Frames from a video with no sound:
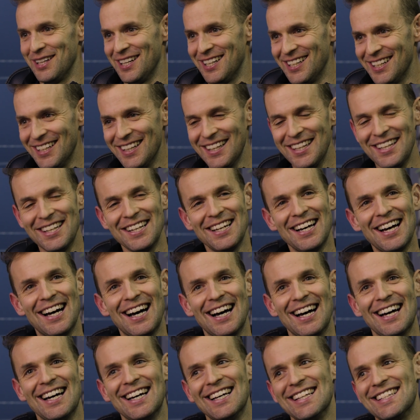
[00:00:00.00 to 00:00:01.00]
but
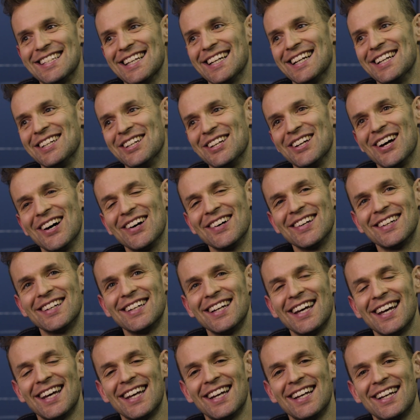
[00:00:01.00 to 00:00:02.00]
it didn't,
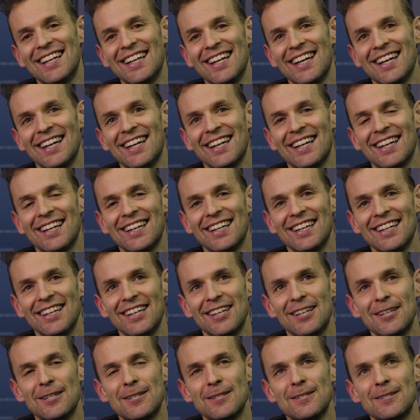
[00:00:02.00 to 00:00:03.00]
and
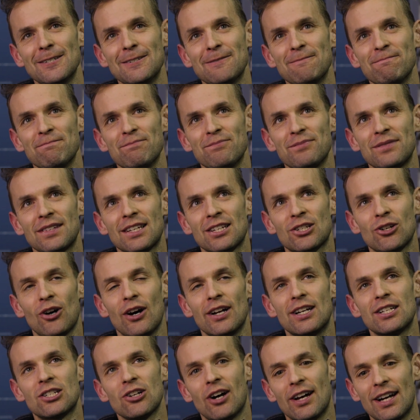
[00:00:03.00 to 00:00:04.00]
so
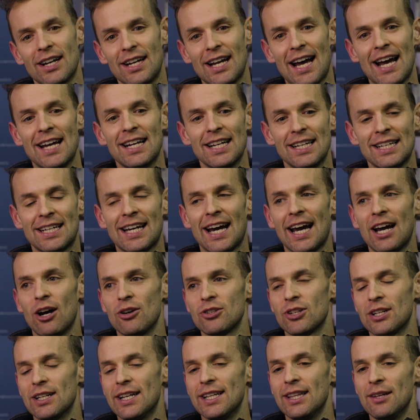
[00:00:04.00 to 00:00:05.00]
I decided at 18K I
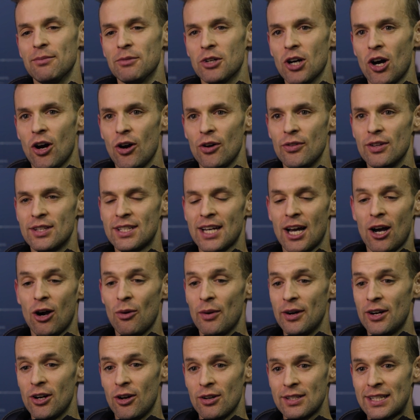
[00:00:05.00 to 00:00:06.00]
was going to let them go. The
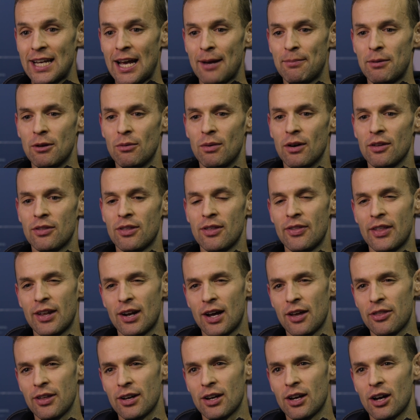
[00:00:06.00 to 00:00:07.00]
tailwind I was happy with, and then
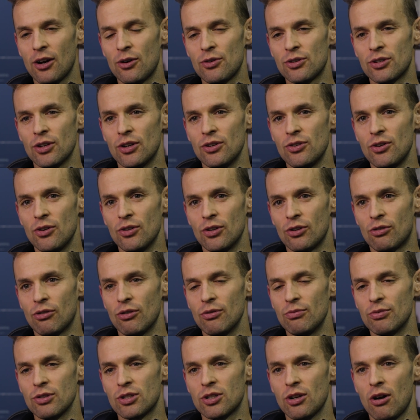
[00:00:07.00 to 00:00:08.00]
I think I also knew the
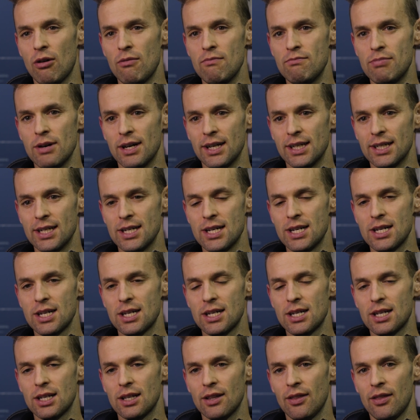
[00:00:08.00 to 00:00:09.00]
group was so big
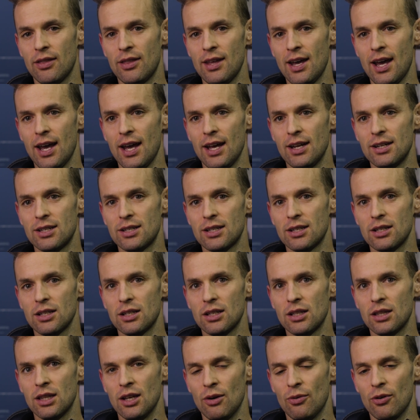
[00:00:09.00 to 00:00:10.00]
that
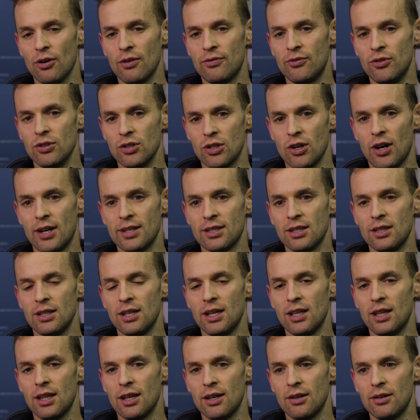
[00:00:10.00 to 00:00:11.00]
there were a few guys in
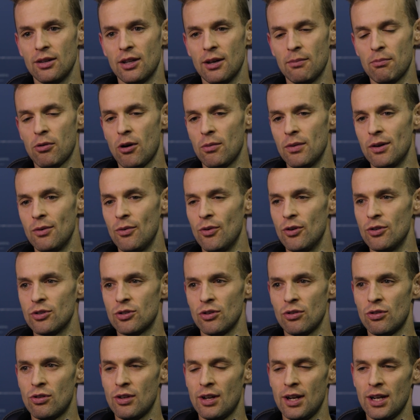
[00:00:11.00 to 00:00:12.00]
there that probably weren't
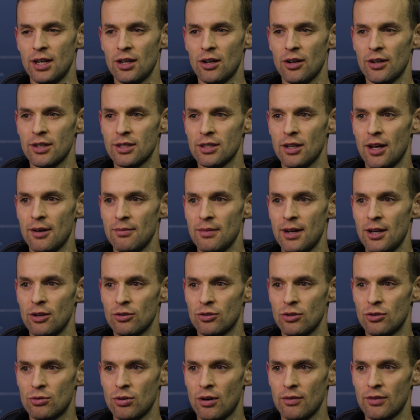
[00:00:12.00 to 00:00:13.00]
2:13 guys like me or
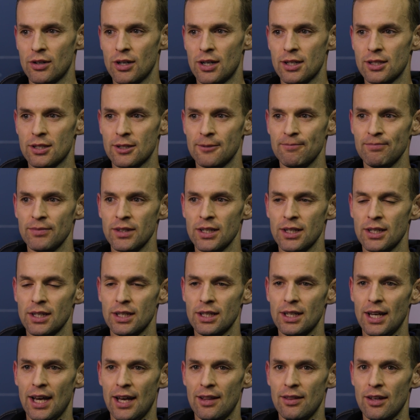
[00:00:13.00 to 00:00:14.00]
2:12 guys,
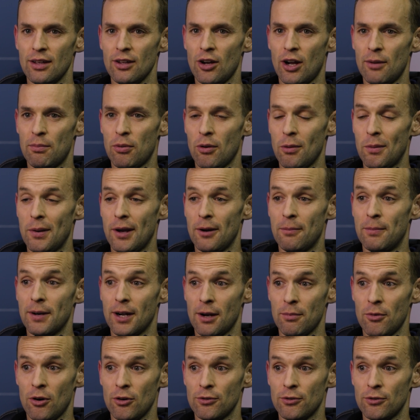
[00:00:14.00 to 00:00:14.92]
and that I'd probably be able to pick them